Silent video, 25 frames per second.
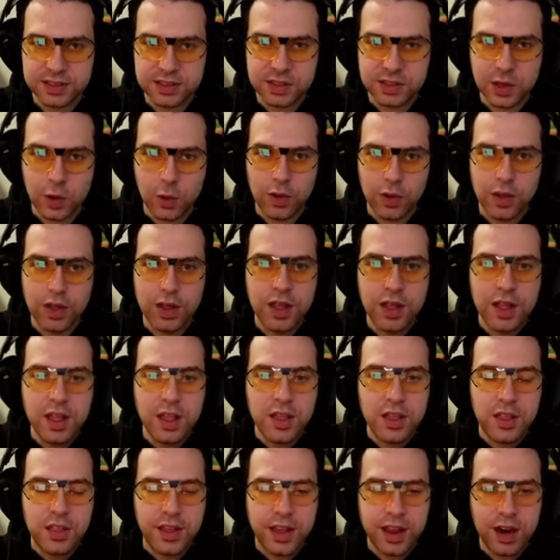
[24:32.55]
So
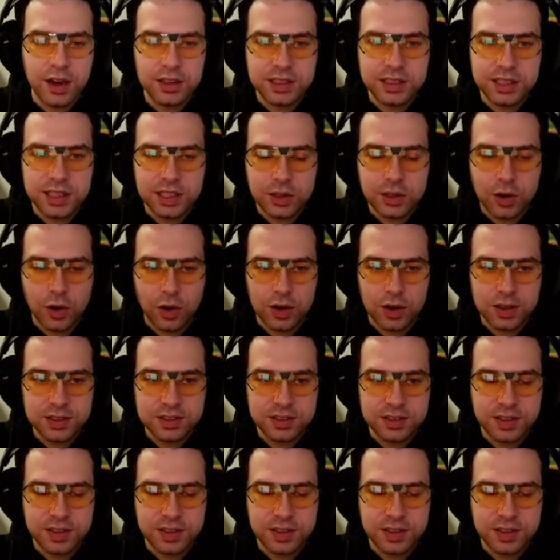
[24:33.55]
they are decoys,